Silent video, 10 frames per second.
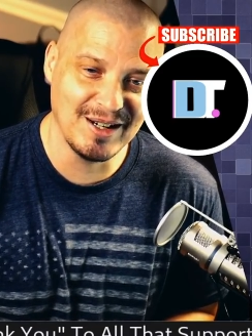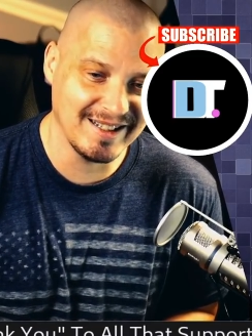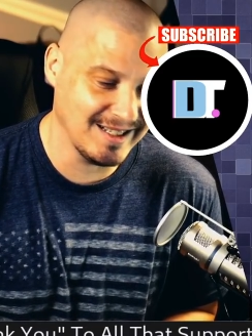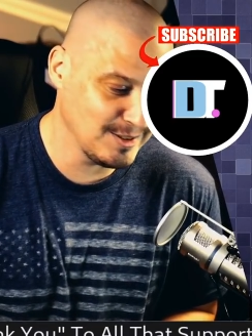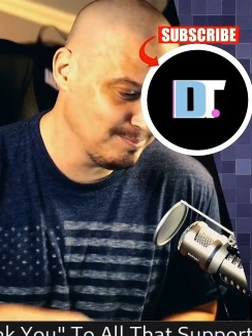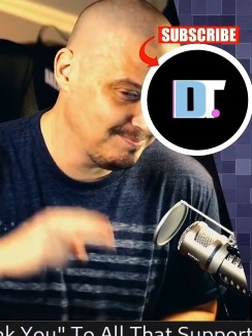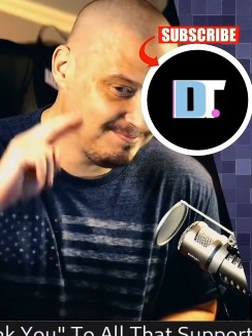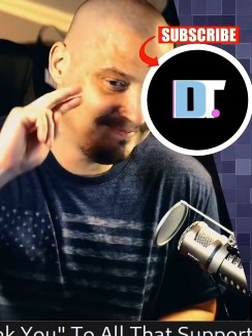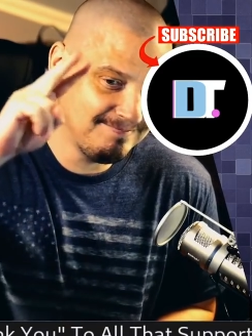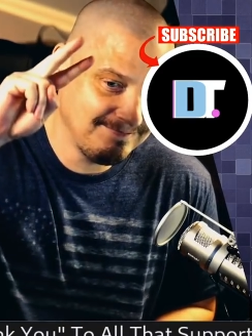All right, guys.
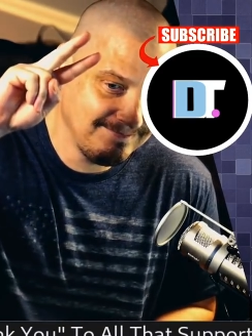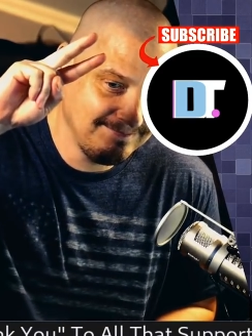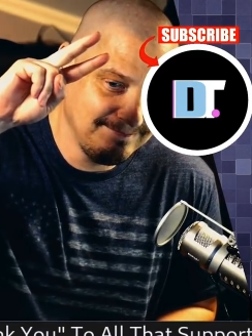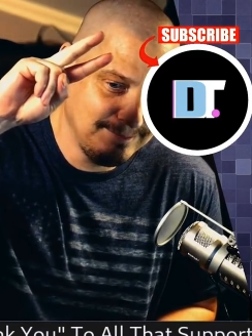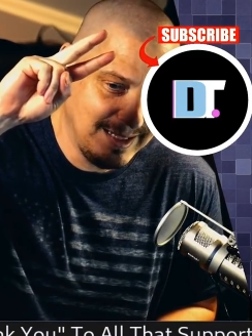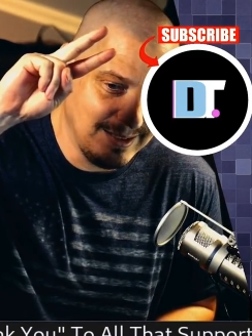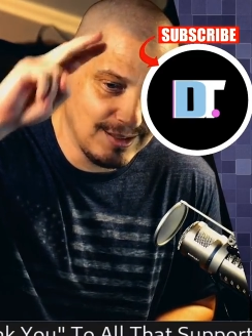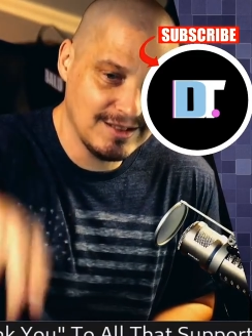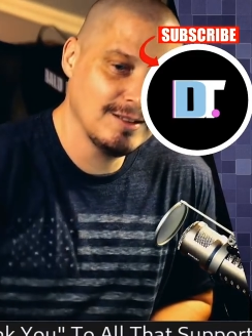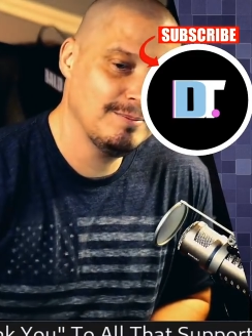
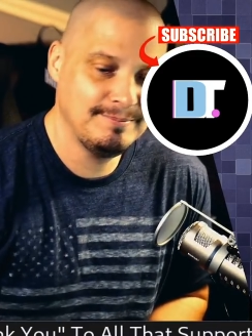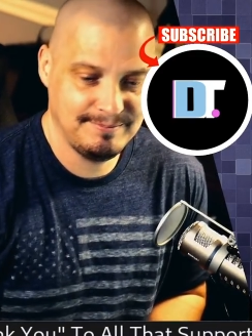Peace.